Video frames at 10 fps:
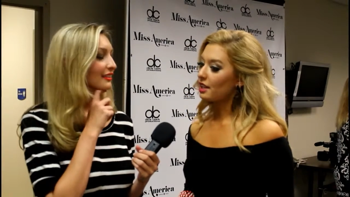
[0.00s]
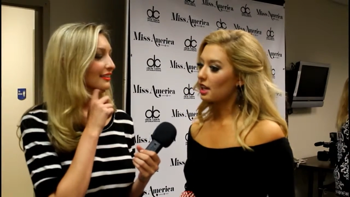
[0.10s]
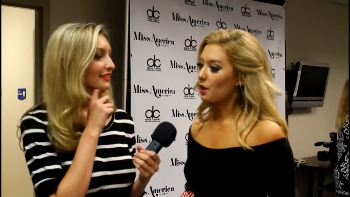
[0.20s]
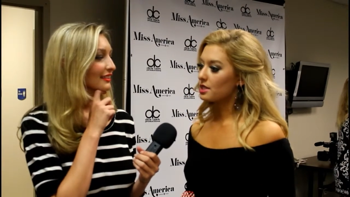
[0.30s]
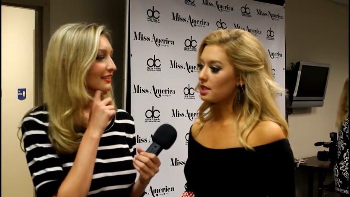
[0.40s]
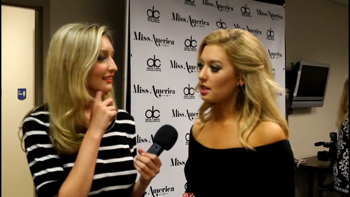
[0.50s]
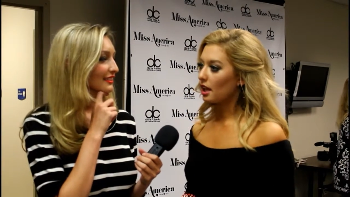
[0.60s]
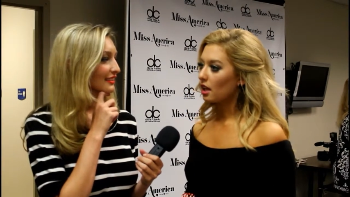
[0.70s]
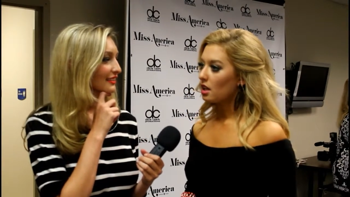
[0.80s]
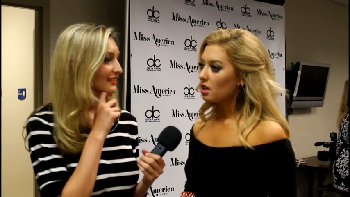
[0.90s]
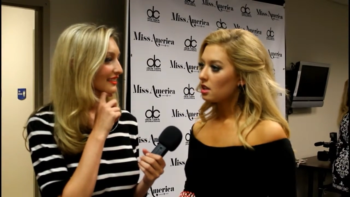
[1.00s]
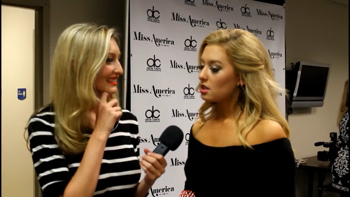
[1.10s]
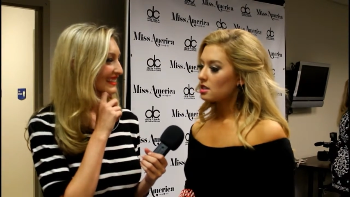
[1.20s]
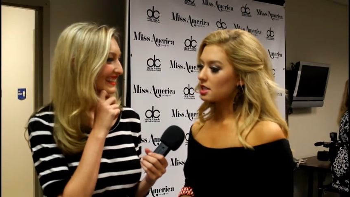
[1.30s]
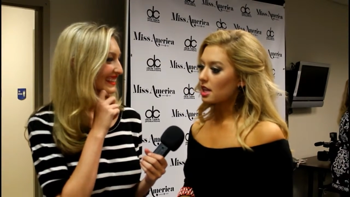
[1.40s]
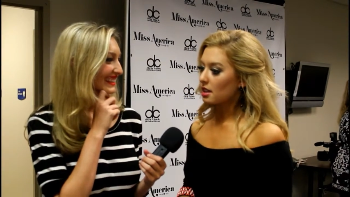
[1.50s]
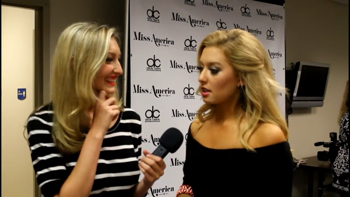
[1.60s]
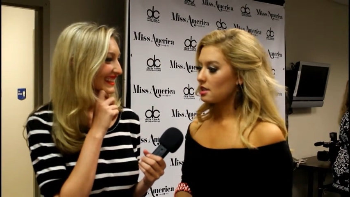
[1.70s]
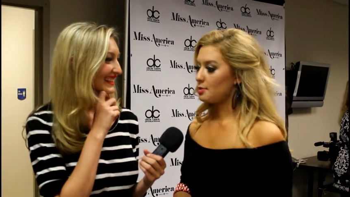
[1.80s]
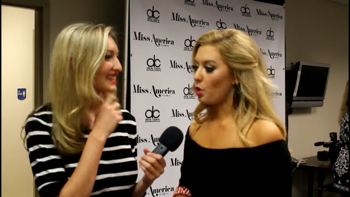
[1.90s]
Speaker 1: like I was eating
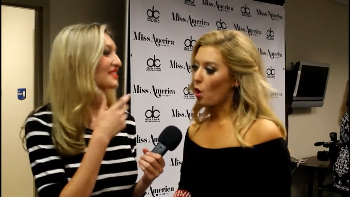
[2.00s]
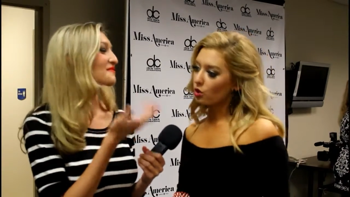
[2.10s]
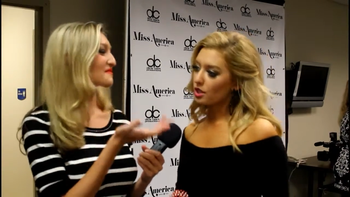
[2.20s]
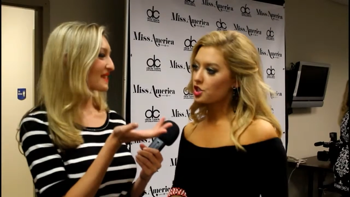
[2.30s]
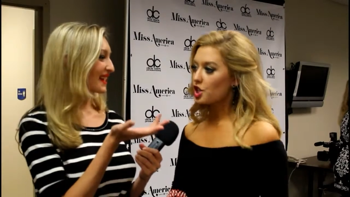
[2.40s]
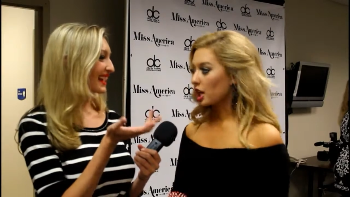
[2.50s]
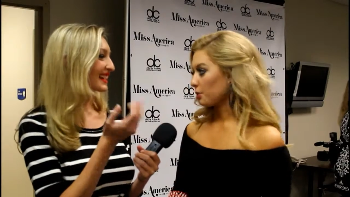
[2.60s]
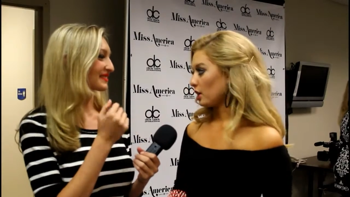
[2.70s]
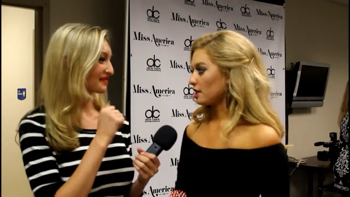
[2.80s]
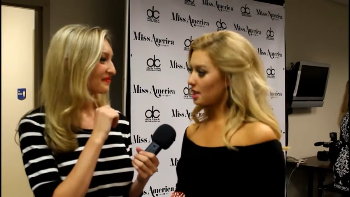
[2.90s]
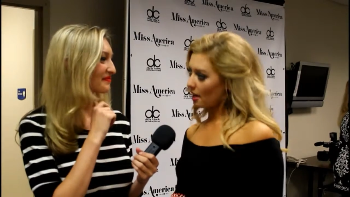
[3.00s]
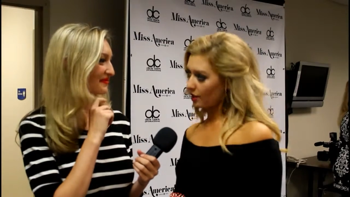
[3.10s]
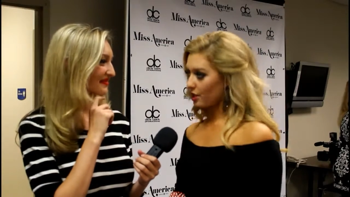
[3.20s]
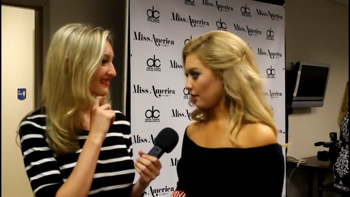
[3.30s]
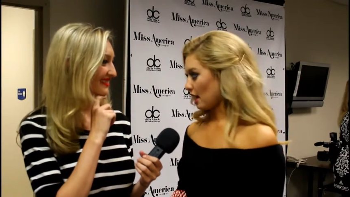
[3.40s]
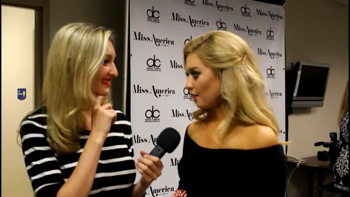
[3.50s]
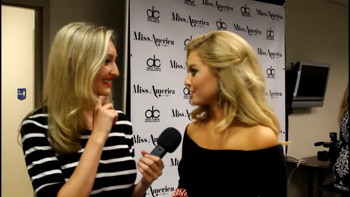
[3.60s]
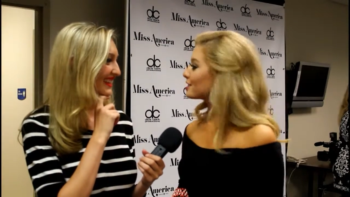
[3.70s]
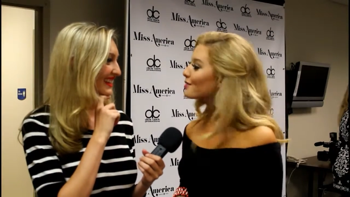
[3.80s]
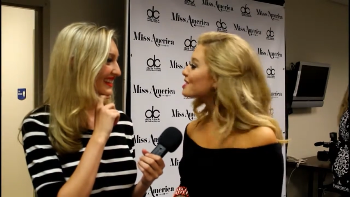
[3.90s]
skinless, boneless right. chicken breast every three
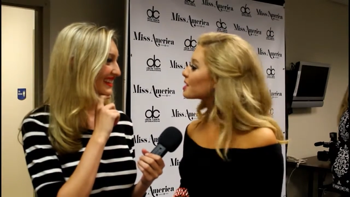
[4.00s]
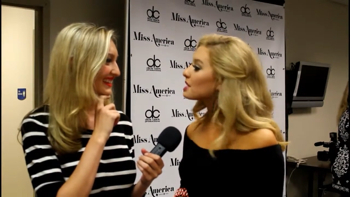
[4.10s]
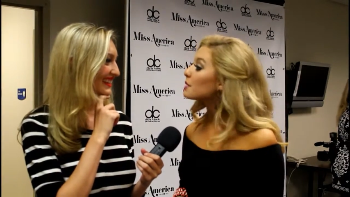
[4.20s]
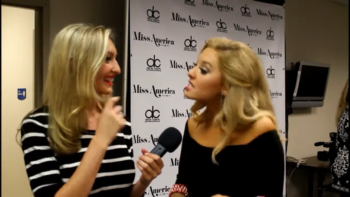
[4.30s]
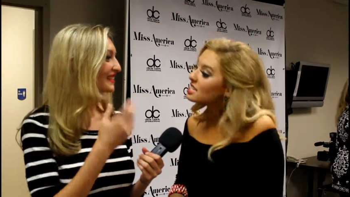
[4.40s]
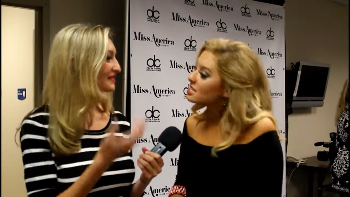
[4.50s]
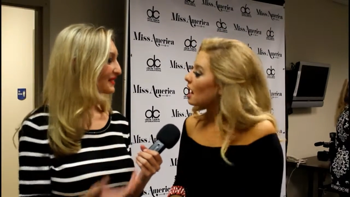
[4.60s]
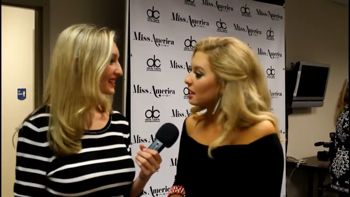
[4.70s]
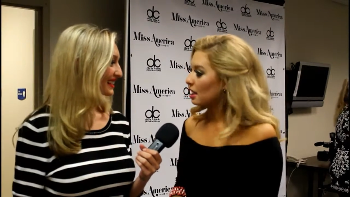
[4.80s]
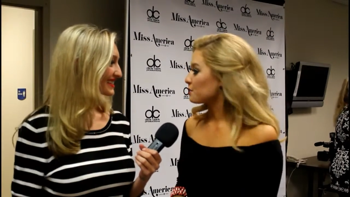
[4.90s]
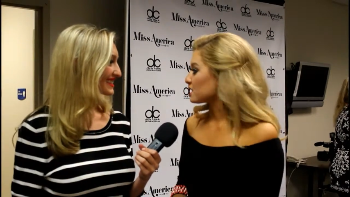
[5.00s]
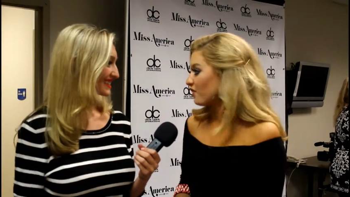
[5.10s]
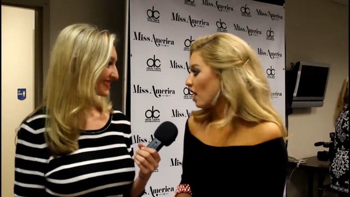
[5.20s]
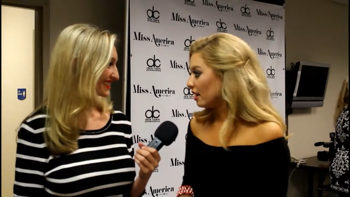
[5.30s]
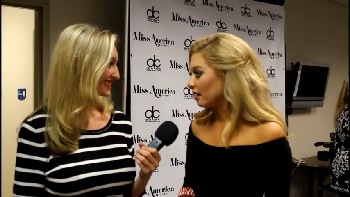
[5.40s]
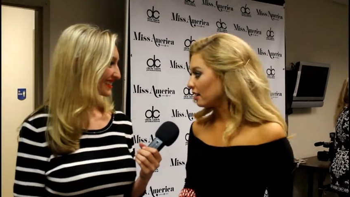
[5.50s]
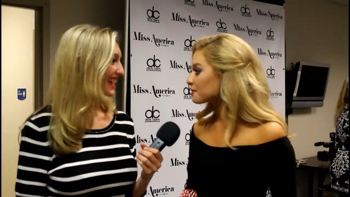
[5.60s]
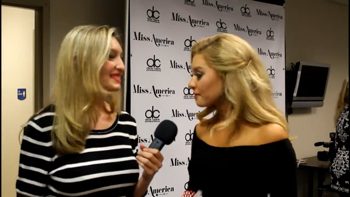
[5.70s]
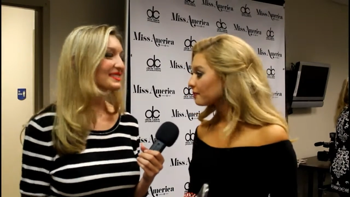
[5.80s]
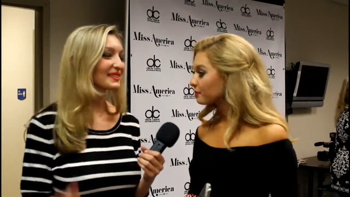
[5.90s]
hours. You know, it was something. It was exciting. It was fun.
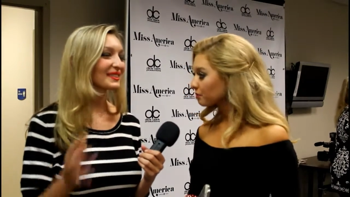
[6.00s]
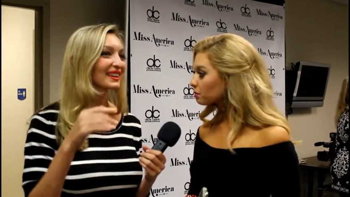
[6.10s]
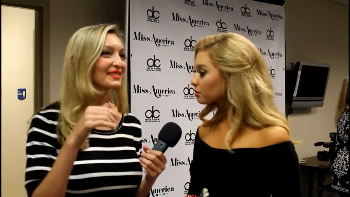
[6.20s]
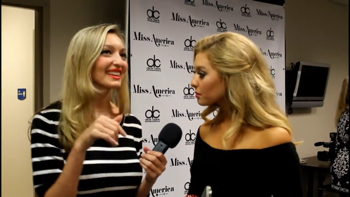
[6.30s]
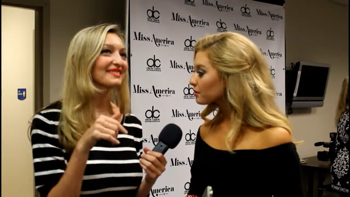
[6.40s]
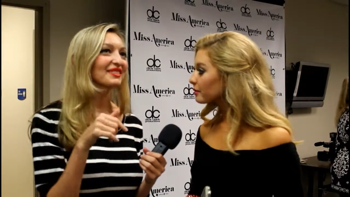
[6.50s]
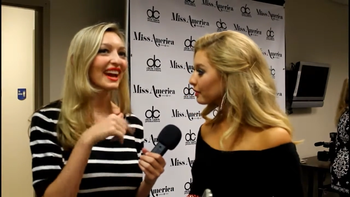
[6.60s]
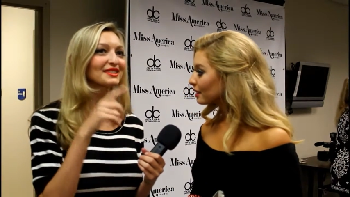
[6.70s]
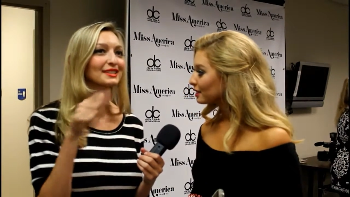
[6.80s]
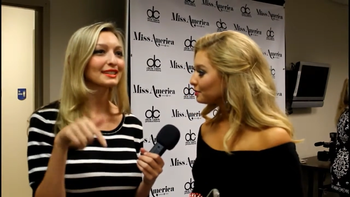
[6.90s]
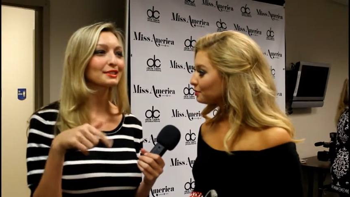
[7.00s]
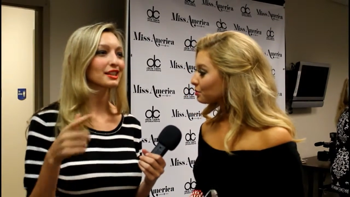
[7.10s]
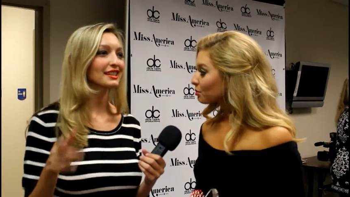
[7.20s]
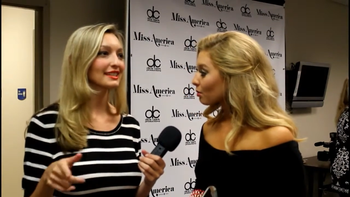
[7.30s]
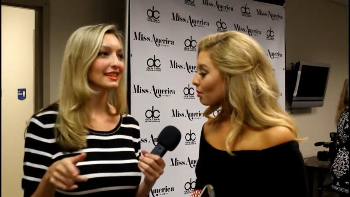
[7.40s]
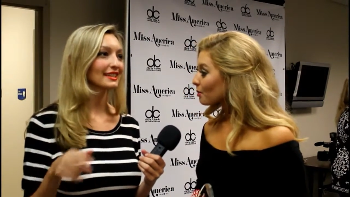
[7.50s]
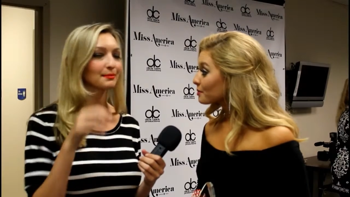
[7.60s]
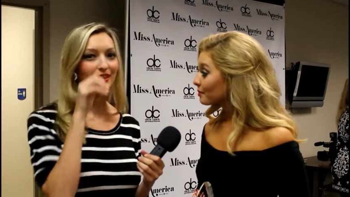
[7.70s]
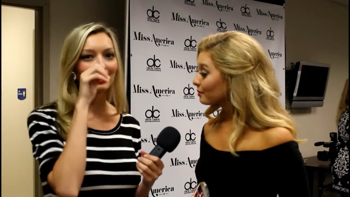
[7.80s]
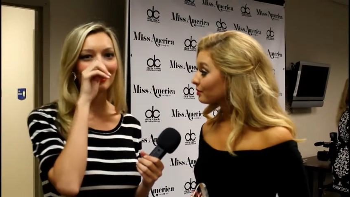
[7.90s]
Speaker 2: So okay, wait, but how does that translate to
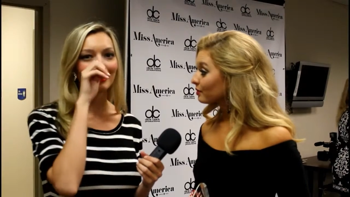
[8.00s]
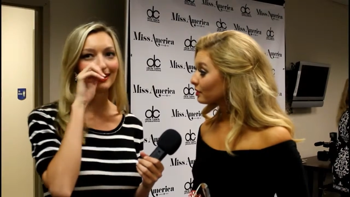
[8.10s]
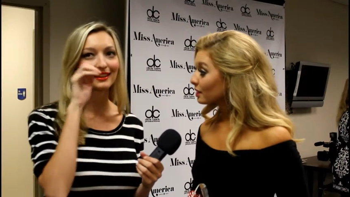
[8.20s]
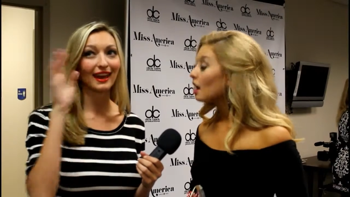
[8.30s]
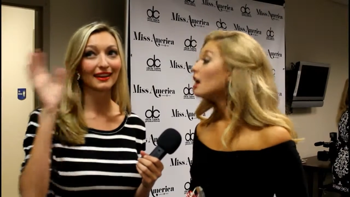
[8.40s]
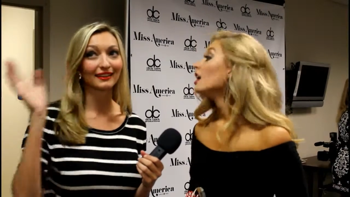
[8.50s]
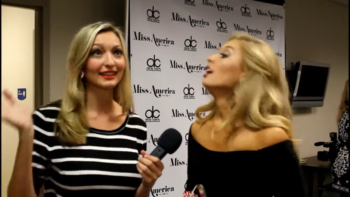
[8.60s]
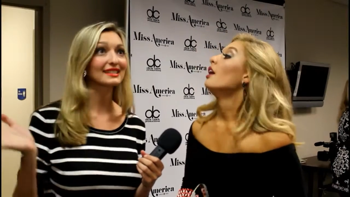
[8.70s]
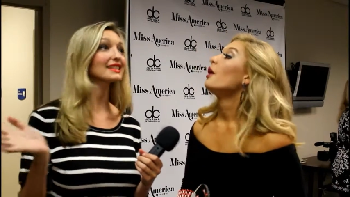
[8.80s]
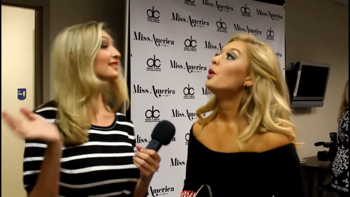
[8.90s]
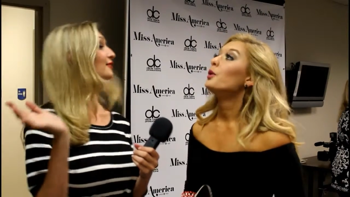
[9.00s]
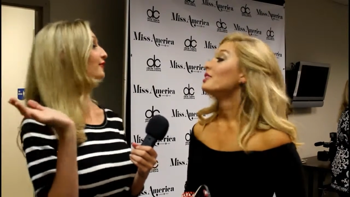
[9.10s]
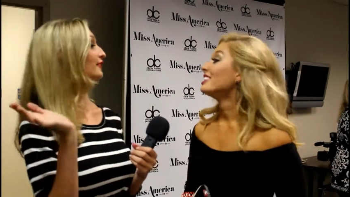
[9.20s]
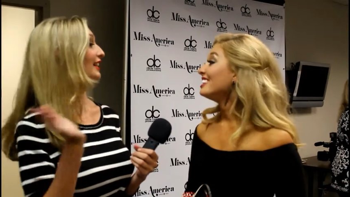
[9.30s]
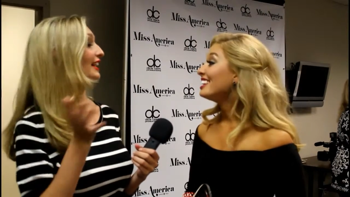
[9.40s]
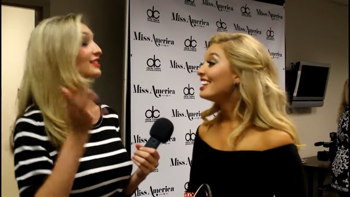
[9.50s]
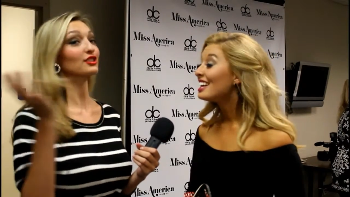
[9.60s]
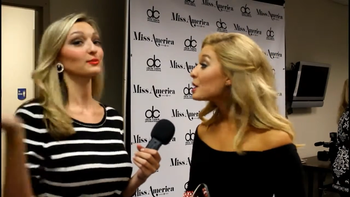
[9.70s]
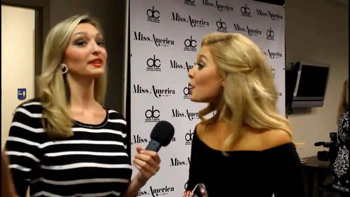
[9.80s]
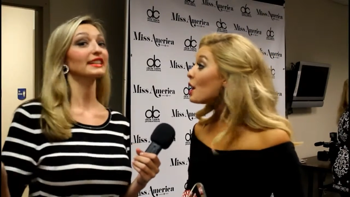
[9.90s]
being here in Atlantic City oh. for like
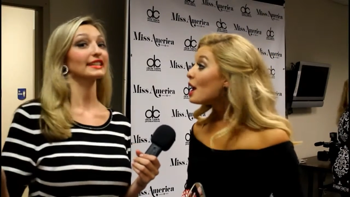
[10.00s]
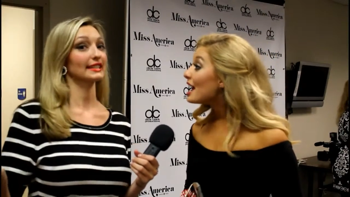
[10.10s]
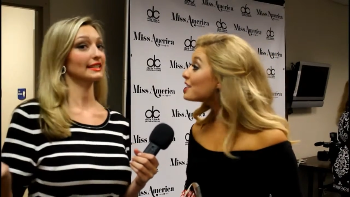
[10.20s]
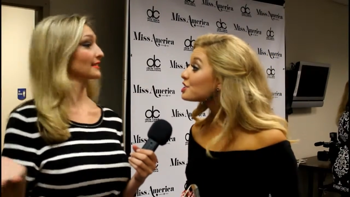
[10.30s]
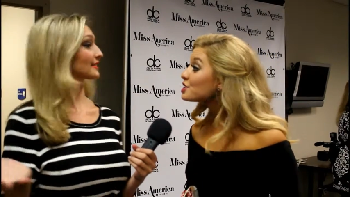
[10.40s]
two weeks?
Speaker 1: It's